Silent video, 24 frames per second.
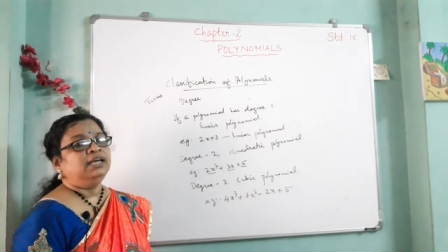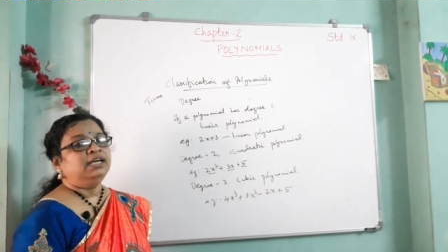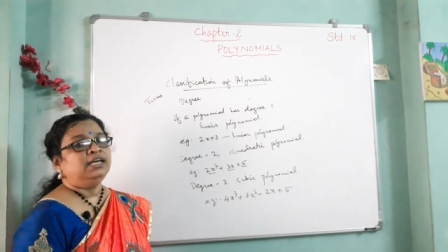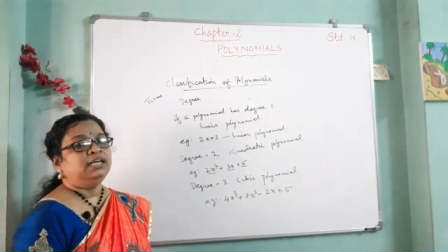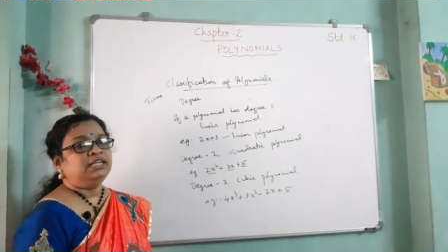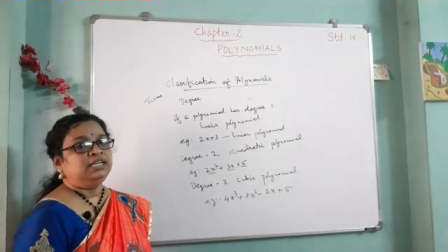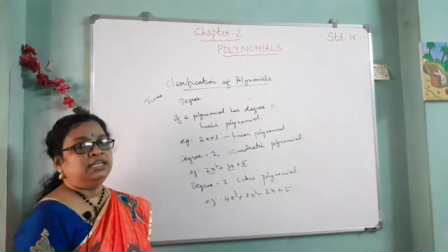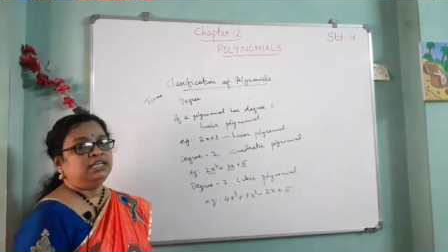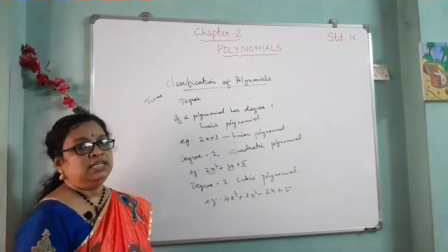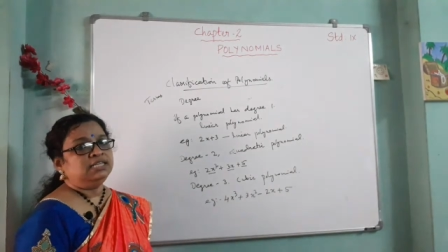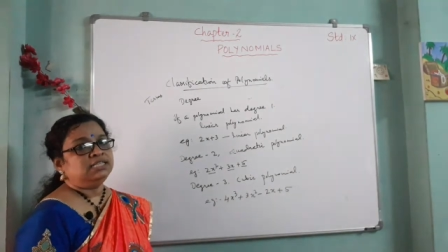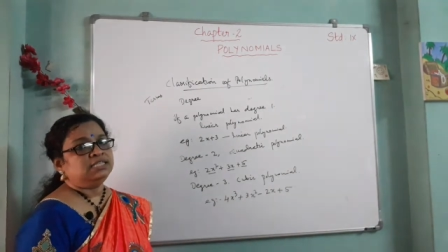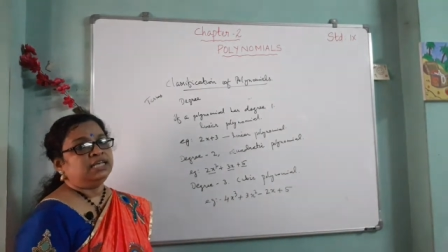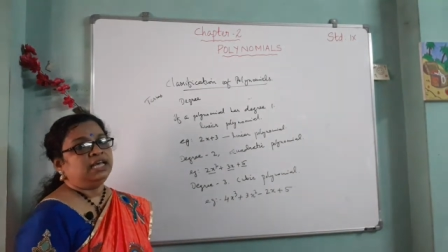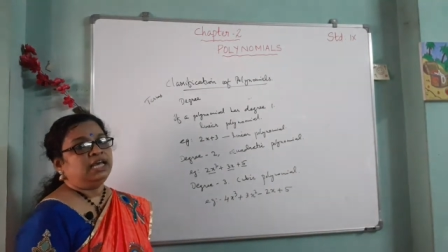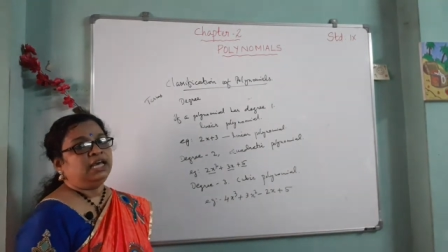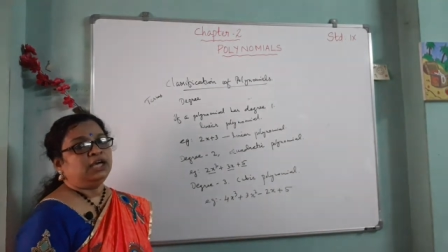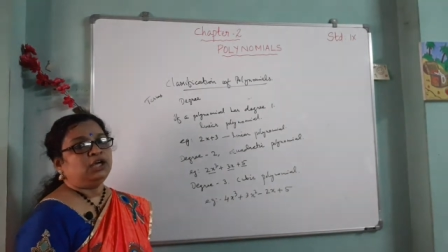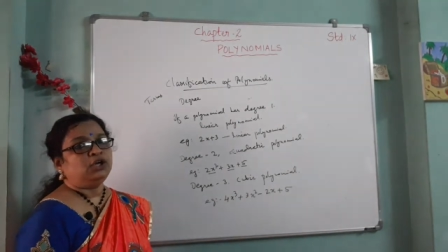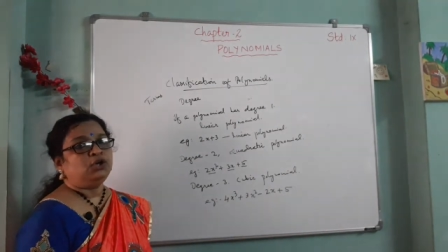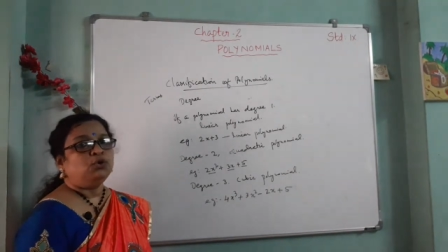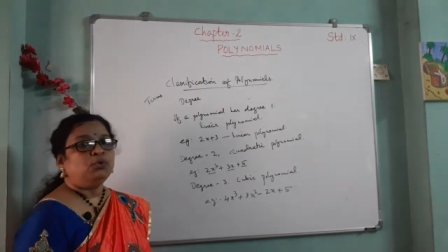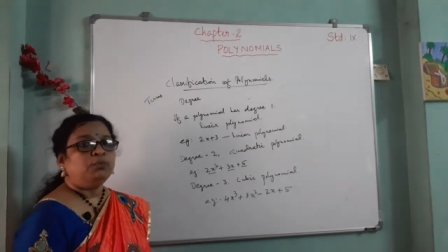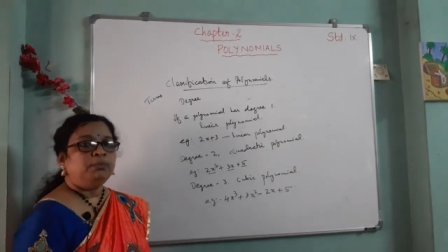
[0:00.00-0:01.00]
it is a
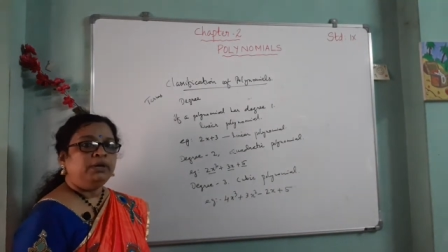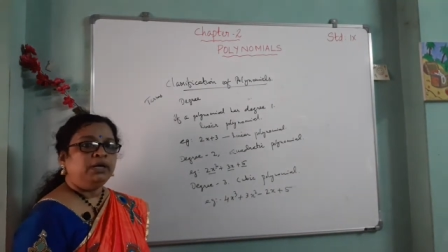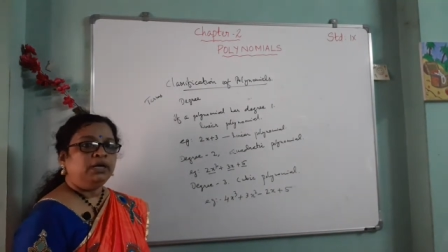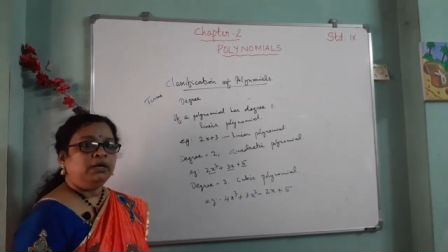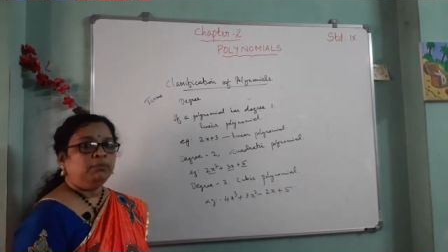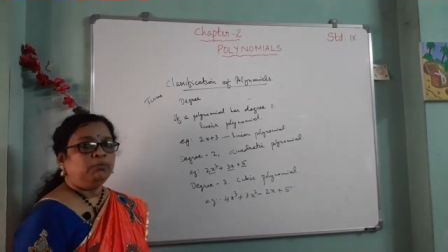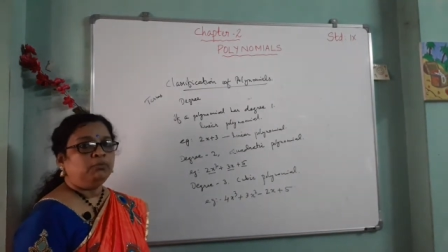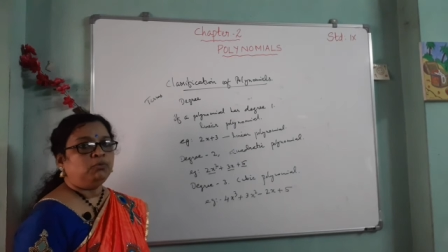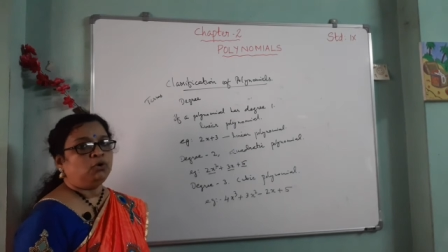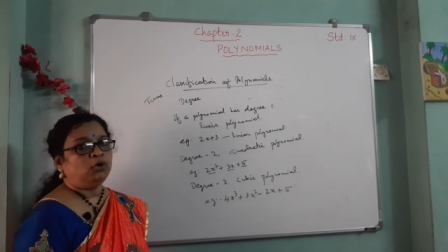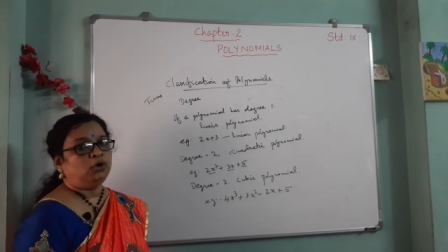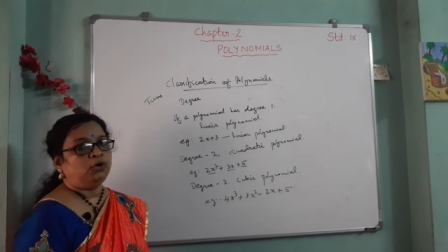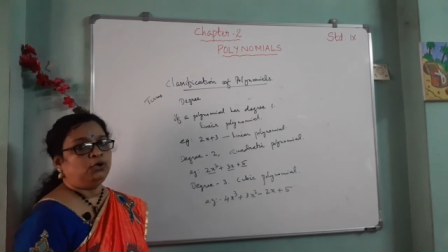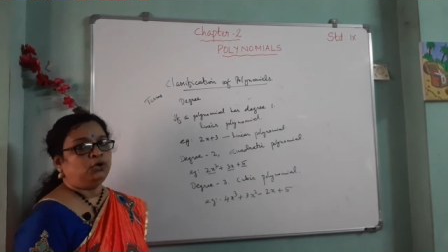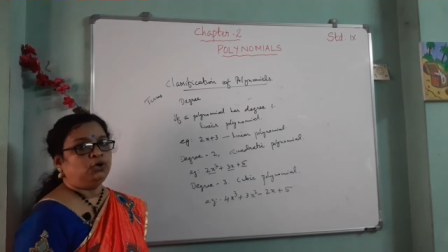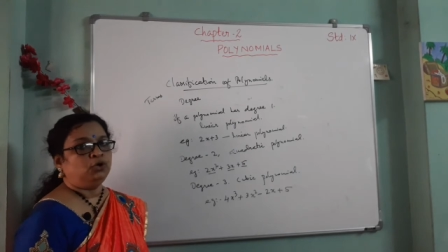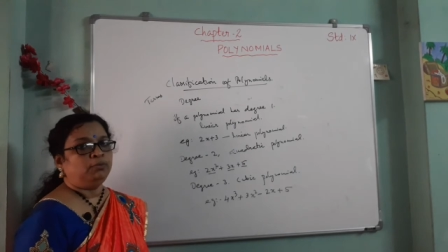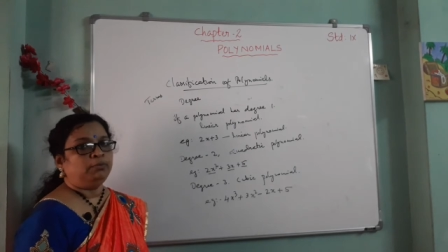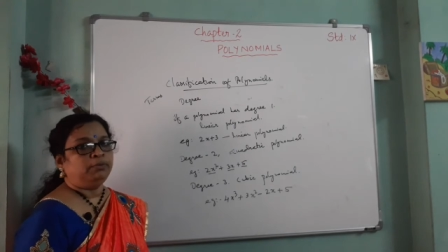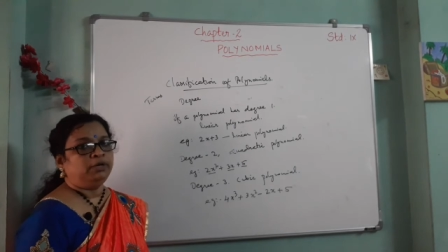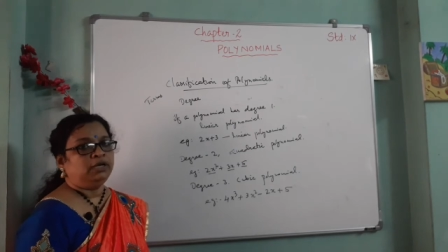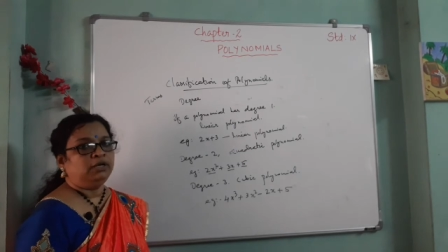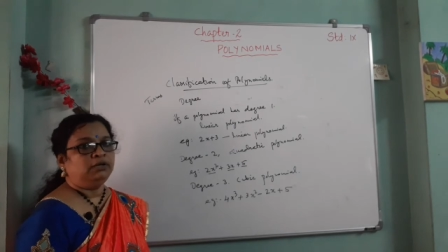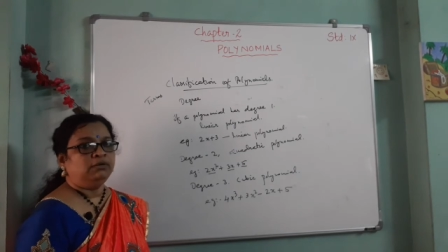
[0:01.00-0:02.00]
cubic
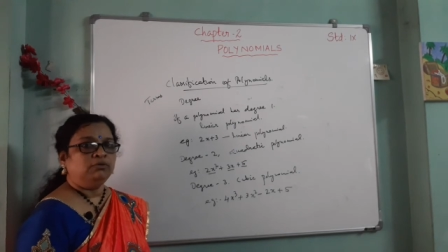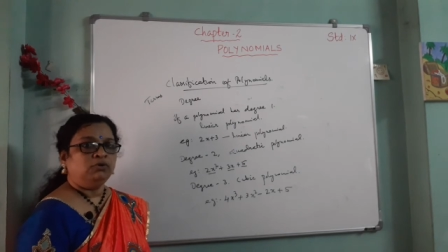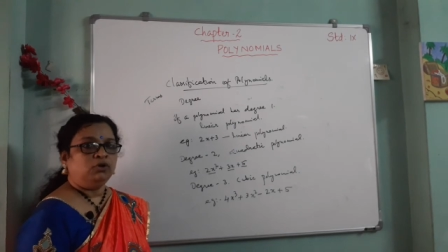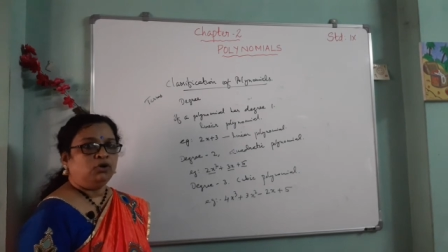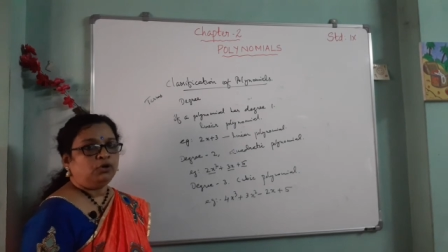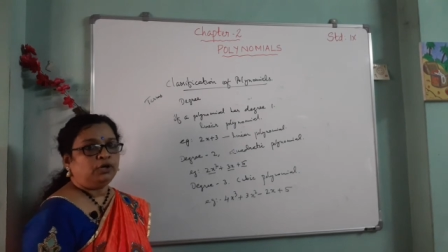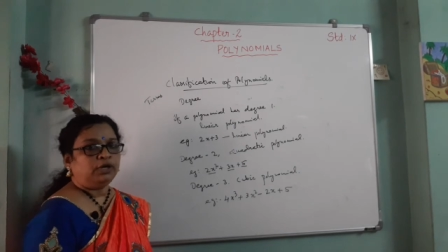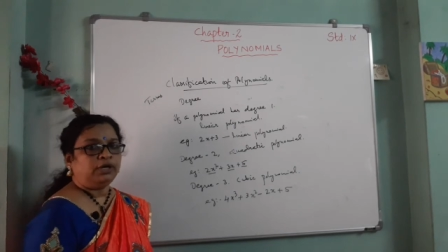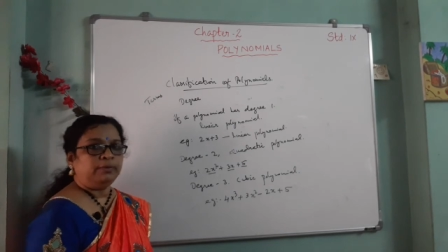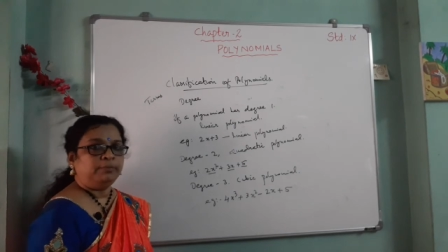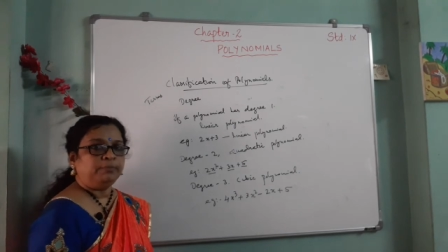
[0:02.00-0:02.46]
polynomial. Okay,